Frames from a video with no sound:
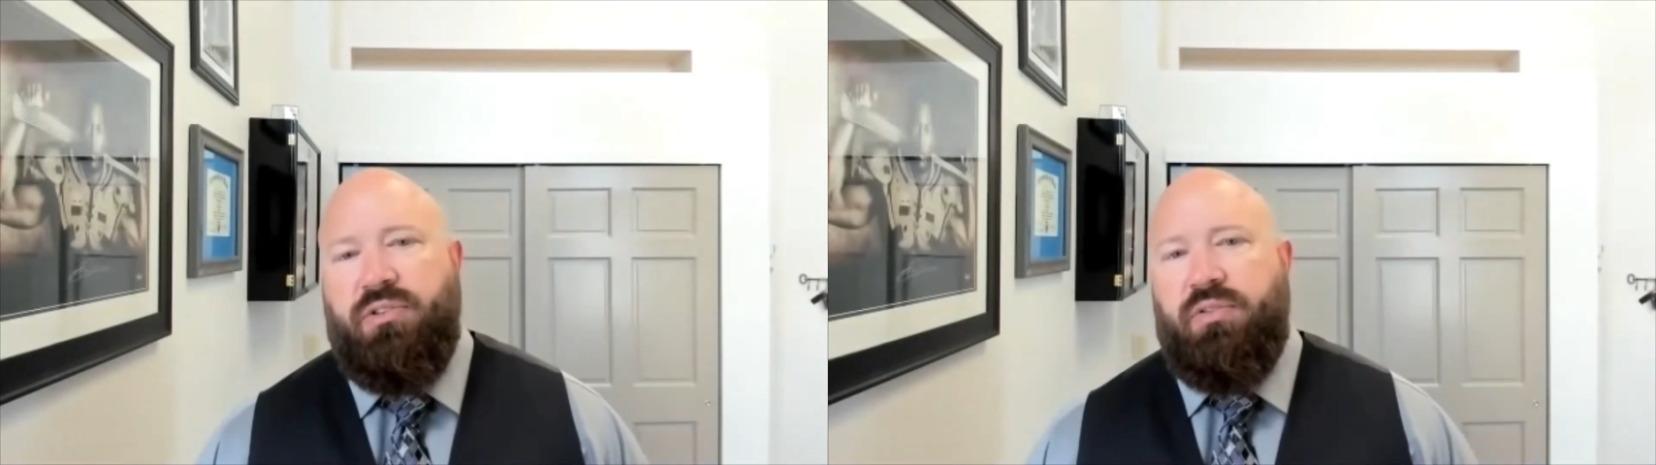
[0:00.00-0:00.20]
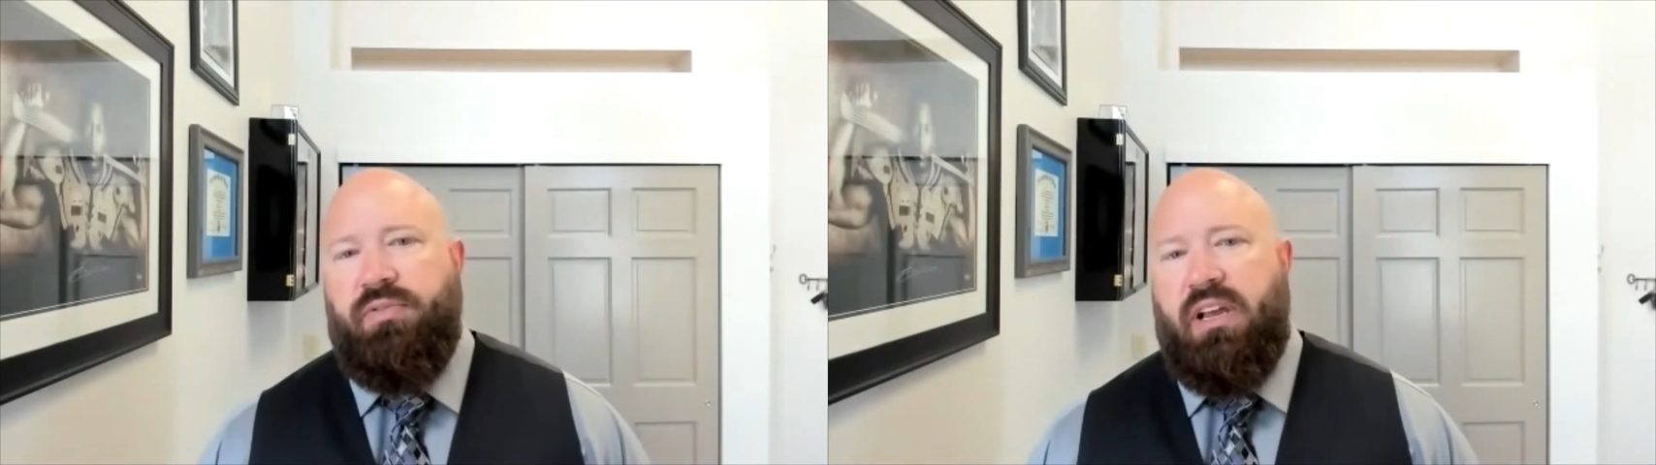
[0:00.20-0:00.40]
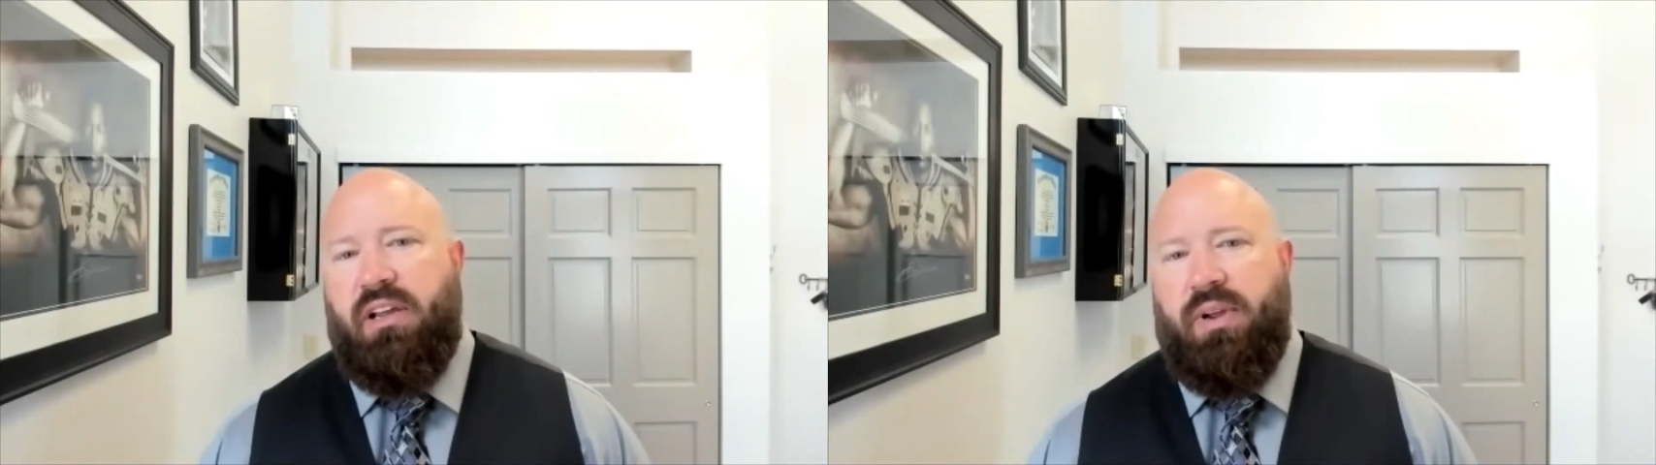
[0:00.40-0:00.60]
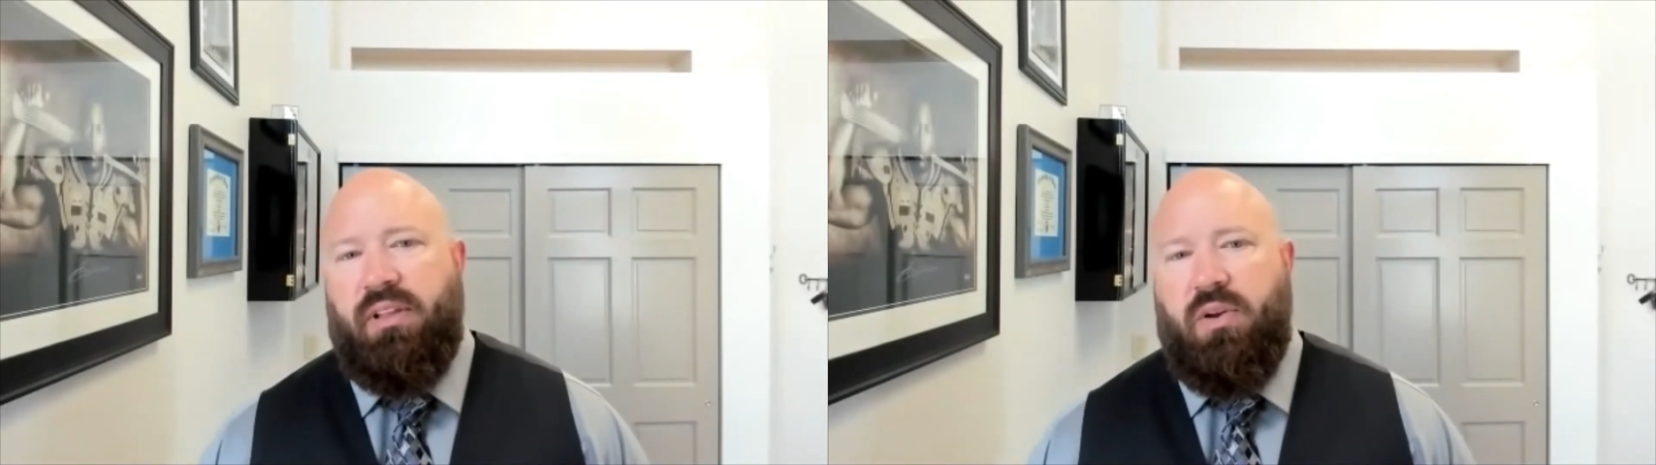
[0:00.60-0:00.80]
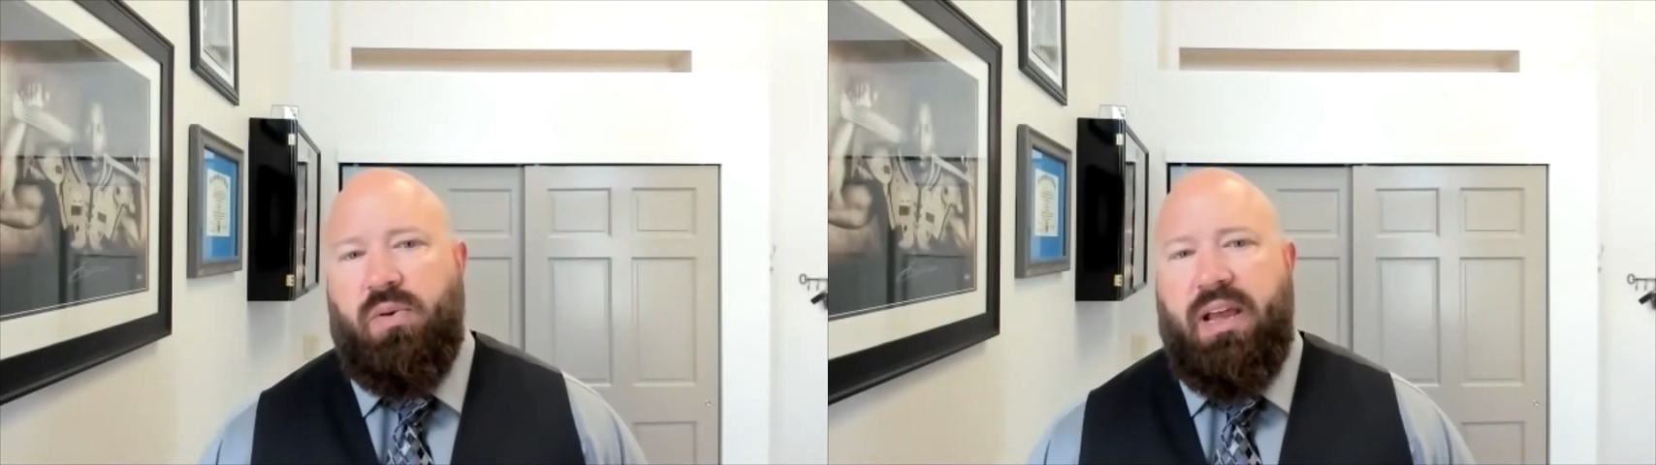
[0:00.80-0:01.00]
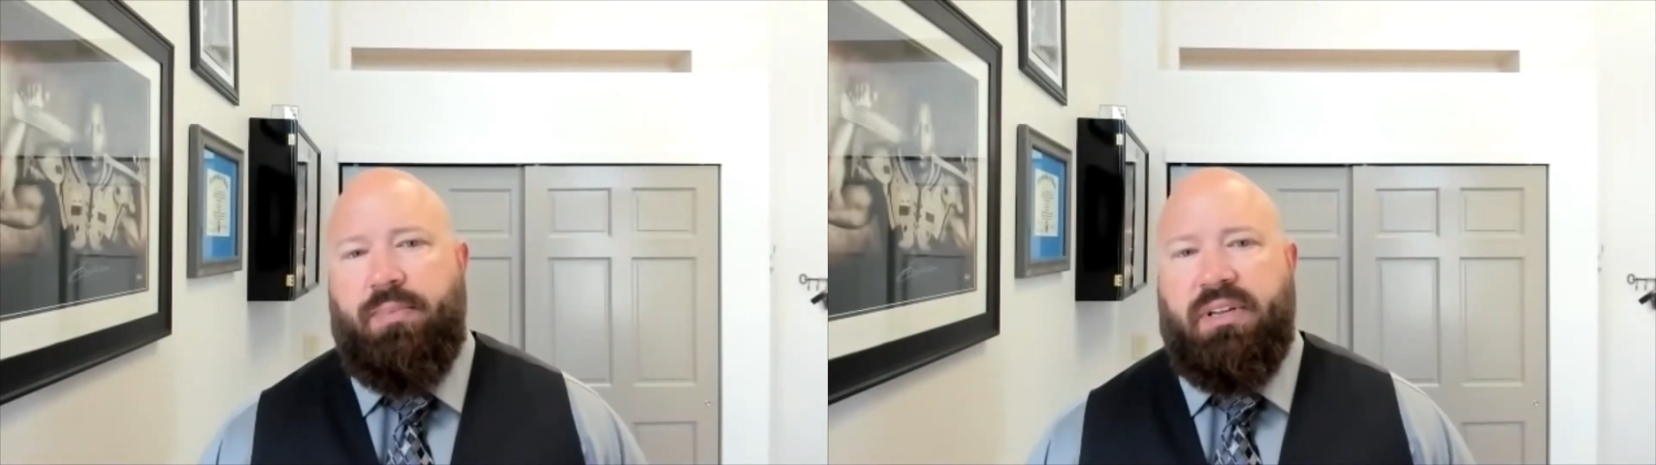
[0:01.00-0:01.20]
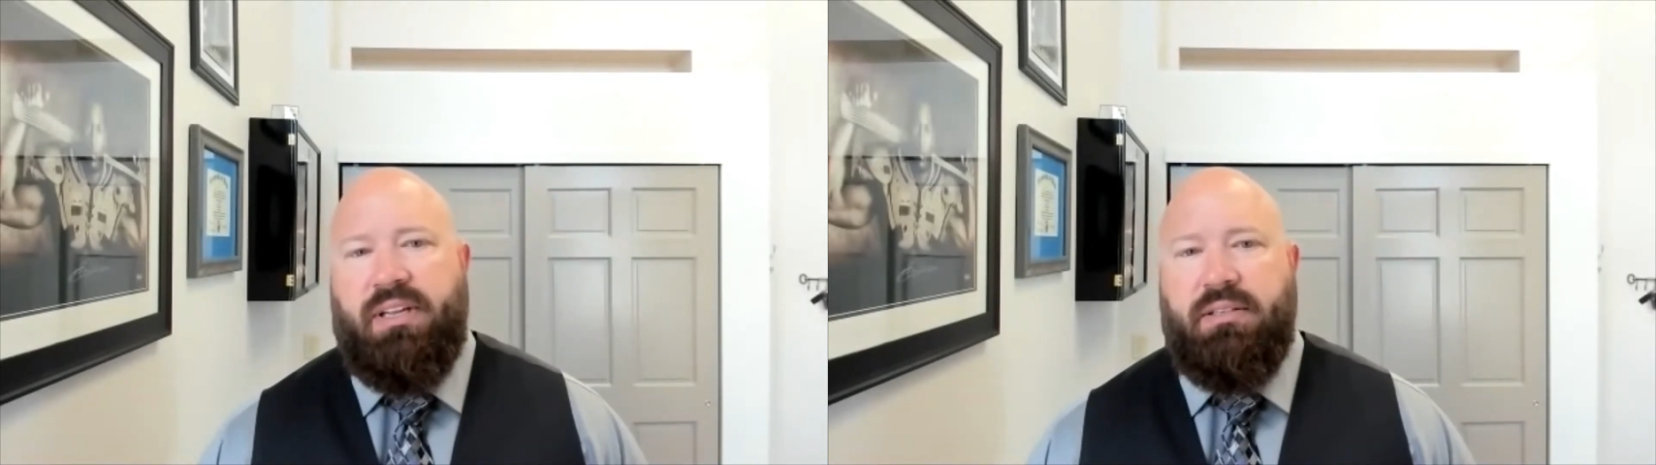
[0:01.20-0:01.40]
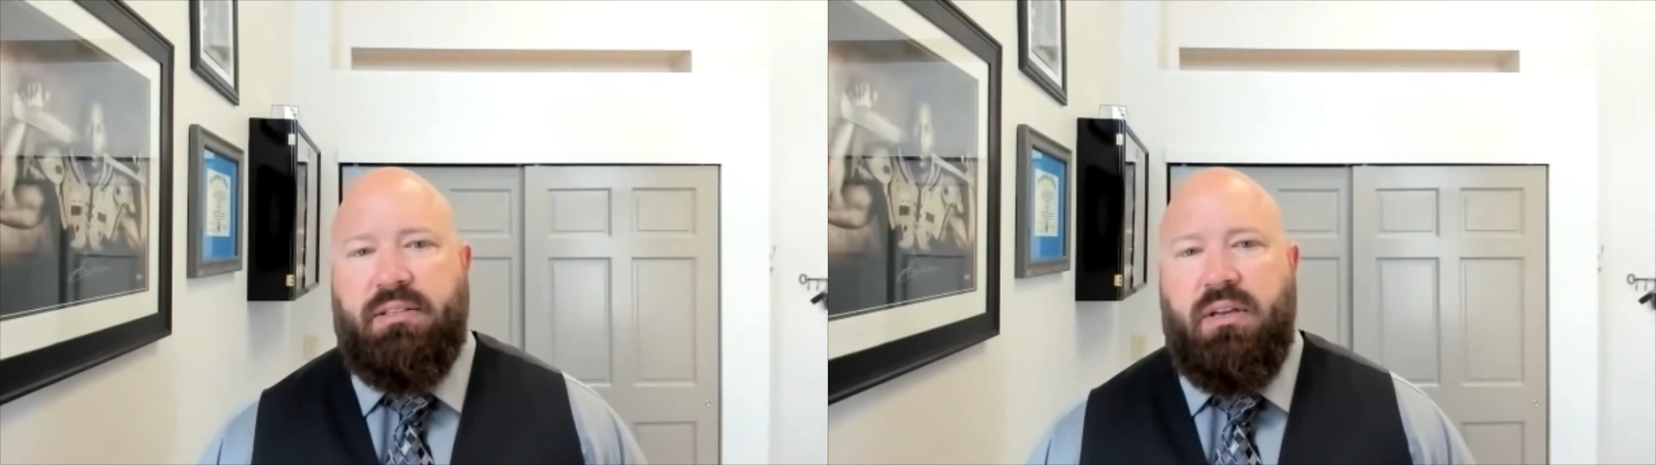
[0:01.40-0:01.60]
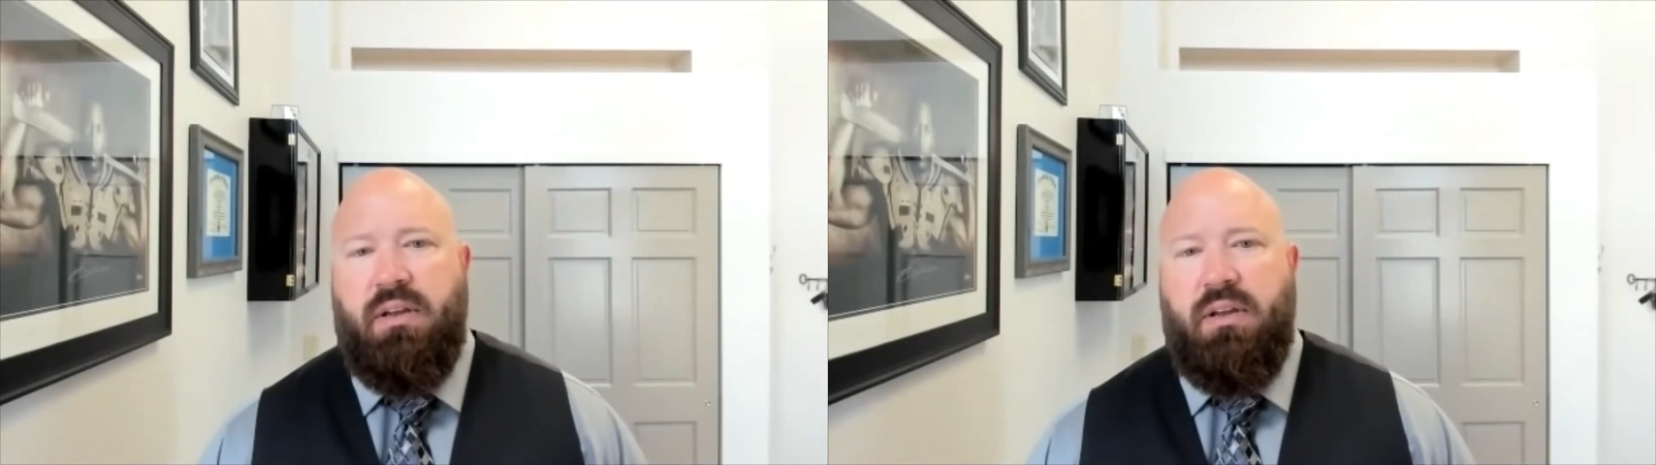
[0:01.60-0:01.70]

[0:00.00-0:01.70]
to evaluate loan applicants.